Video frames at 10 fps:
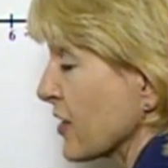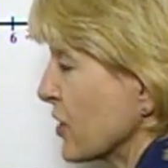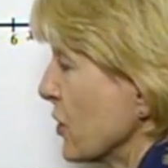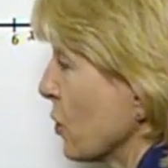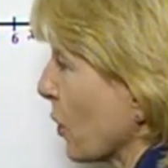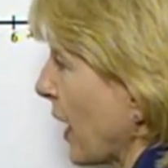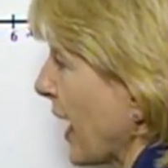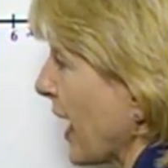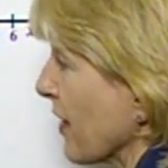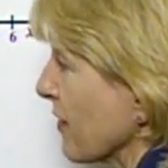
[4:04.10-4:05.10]
as you
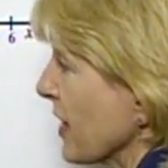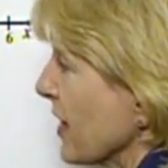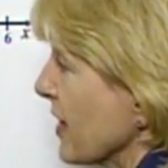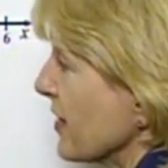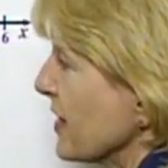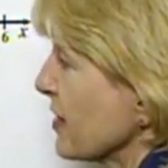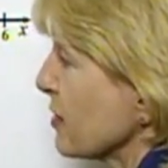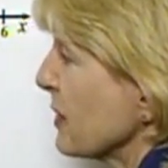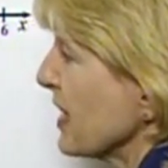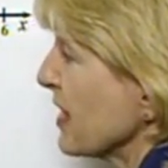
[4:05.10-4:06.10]
graph.
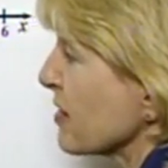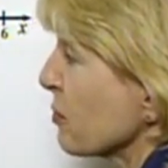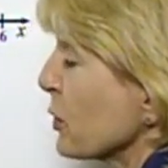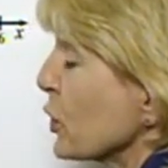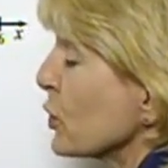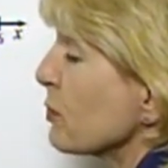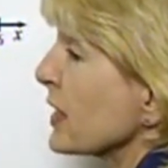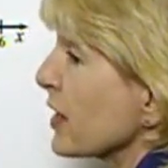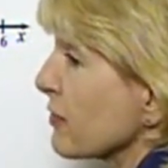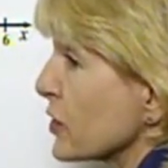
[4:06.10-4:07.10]
This means a
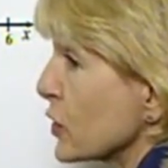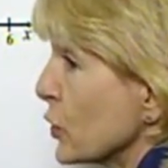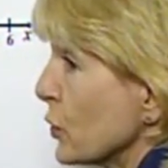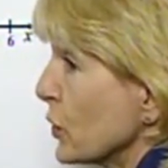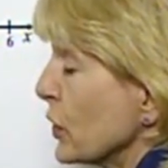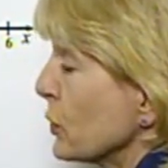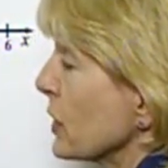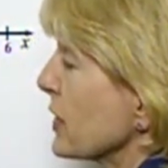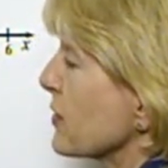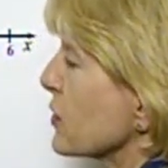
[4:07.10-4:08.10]
movement of 2
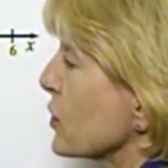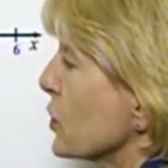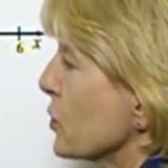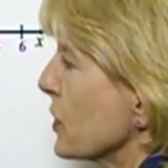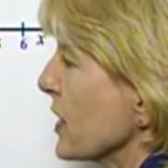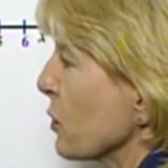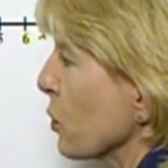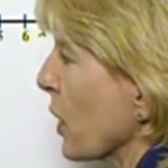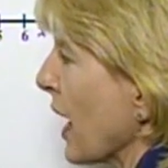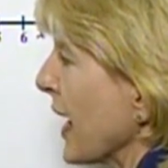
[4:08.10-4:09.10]
units to the
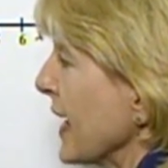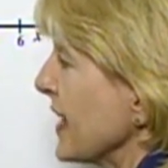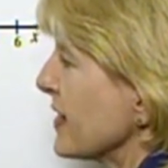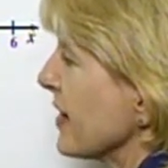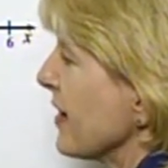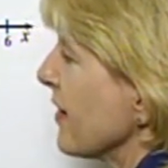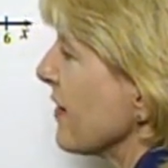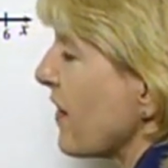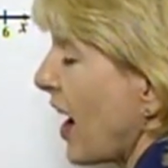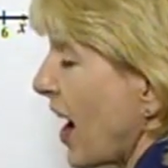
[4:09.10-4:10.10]
right,
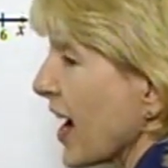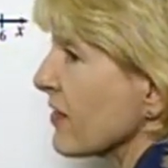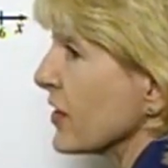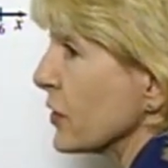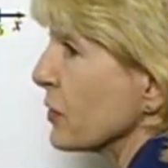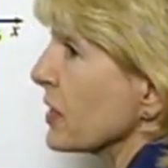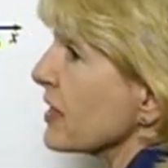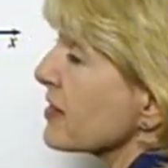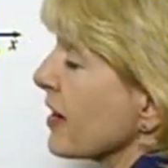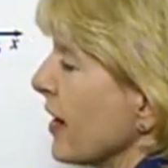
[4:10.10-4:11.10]
5
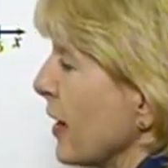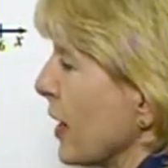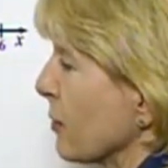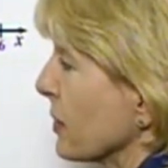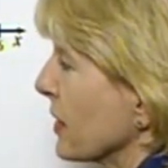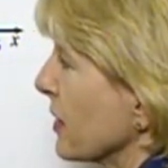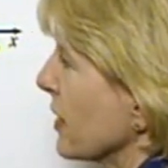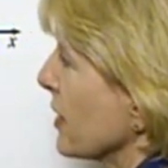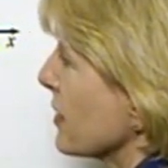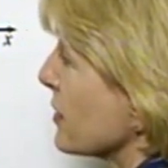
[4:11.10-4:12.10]
units up.
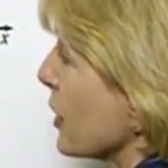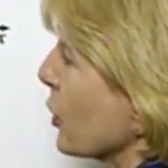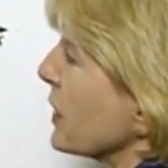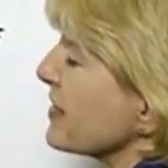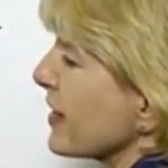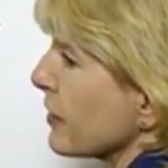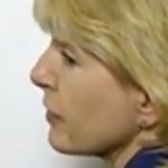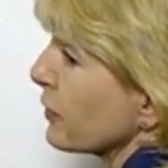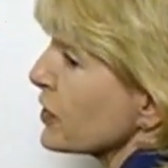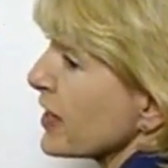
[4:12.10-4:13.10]
So instead of
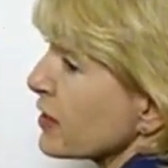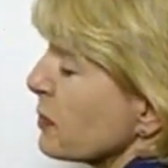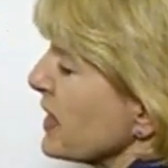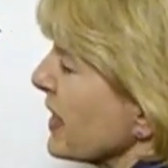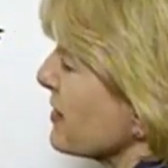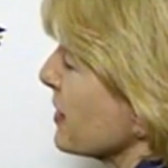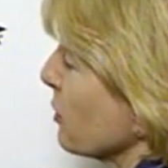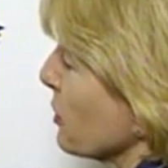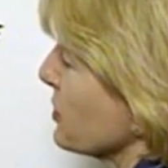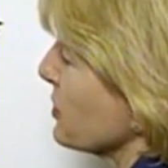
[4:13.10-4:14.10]
the vertex being at 0,